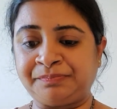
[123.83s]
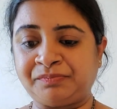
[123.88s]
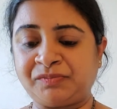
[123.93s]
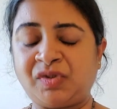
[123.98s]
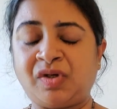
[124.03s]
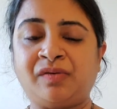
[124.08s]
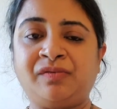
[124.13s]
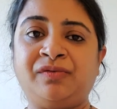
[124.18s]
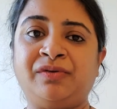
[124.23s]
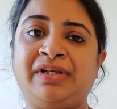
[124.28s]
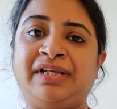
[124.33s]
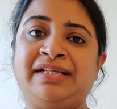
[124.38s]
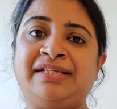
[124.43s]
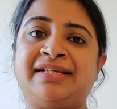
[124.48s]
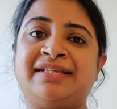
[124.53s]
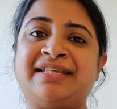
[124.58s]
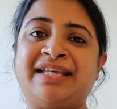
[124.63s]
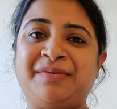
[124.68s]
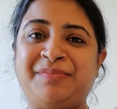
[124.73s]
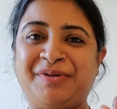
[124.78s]
Hopefully,
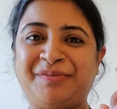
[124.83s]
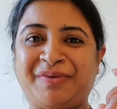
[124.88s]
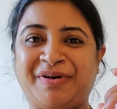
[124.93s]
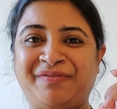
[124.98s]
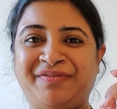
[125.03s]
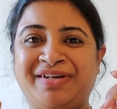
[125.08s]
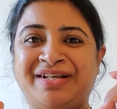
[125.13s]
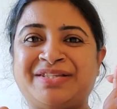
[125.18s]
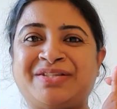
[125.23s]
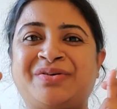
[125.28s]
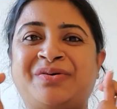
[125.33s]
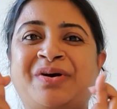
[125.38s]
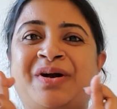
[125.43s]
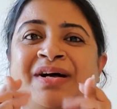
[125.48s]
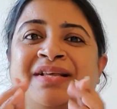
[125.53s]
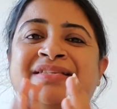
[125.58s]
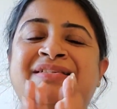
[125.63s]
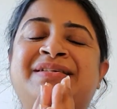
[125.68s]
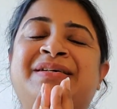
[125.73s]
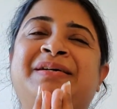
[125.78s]
just keeping my fingers
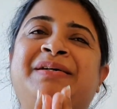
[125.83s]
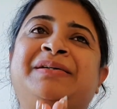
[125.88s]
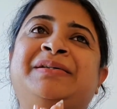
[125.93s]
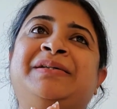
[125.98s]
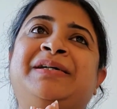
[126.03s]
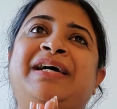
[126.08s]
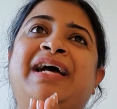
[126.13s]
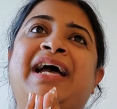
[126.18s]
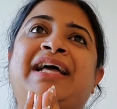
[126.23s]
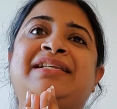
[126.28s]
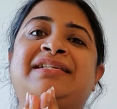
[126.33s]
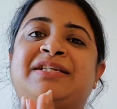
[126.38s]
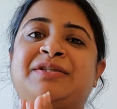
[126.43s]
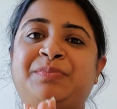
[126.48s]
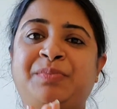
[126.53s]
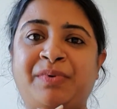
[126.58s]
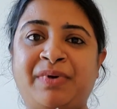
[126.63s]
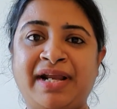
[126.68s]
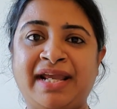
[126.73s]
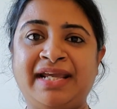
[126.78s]
crossed and just
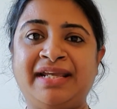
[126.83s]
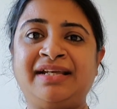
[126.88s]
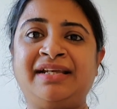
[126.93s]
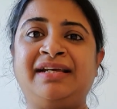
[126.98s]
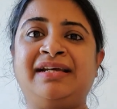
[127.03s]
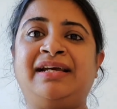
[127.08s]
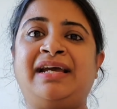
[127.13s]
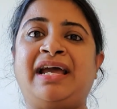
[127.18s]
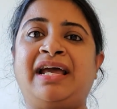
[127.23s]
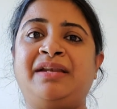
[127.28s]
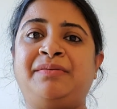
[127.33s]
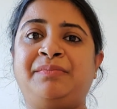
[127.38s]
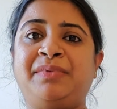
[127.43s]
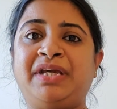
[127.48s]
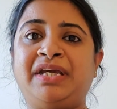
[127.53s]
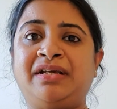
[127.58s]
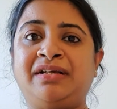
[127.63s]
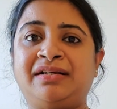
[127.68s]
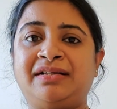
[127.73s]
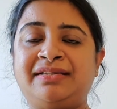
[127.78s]
praying and
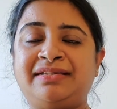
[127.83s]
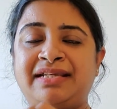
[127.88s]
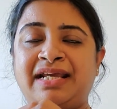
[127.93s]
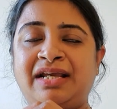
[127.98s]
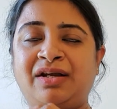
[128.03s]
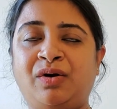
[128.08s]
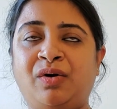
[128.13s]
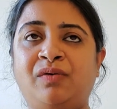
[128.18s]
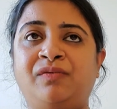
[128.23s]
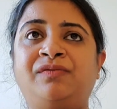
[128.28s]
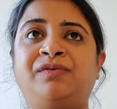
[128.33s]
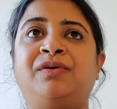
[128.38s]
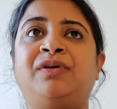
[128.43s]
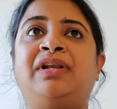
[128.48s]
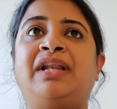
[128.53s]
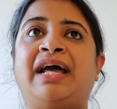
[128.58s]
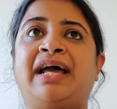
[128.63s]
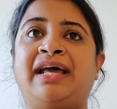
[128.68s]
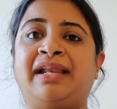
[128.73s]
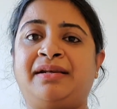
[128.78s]
staying
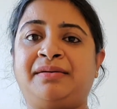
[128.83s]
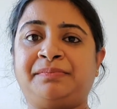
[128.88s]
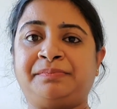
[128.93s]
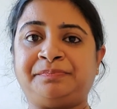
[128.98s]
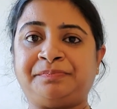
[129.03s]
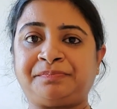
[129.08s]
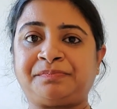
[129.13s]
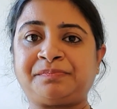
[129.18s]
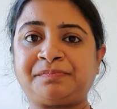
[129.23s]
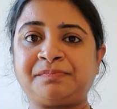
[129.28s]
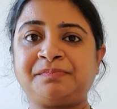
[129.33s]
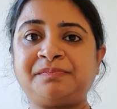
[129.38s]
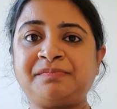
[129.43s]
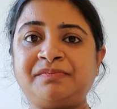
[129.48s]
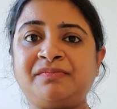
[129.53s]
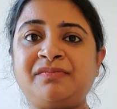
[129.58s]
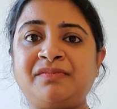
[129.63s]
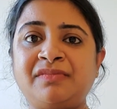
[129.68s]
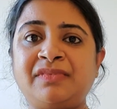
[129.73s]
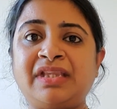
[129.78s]
hopeful and
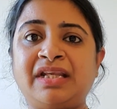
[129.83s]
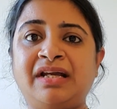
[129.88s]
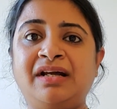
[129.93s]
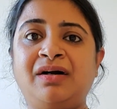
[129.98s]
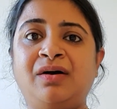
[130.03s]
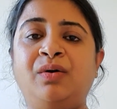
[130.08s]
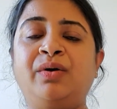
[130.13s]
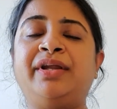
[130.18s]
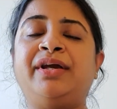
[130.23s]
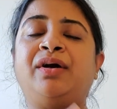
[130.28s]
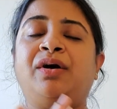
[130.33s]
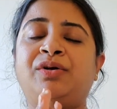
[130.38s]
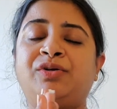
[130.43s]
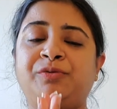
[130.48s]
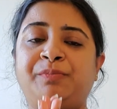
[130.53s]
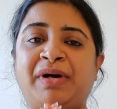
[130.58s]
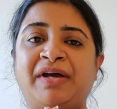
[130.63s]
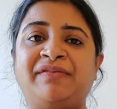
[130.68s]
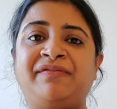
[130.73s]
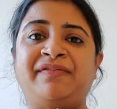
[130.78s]
holding on to
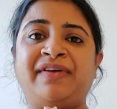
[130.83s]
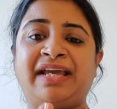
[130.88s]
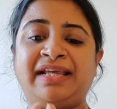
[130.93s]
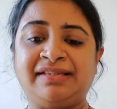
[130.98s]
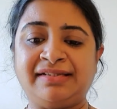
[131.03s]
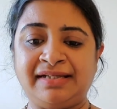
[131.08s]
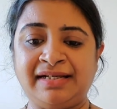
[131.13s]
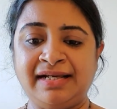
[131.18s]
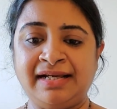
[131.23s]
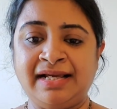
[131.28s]
my faith.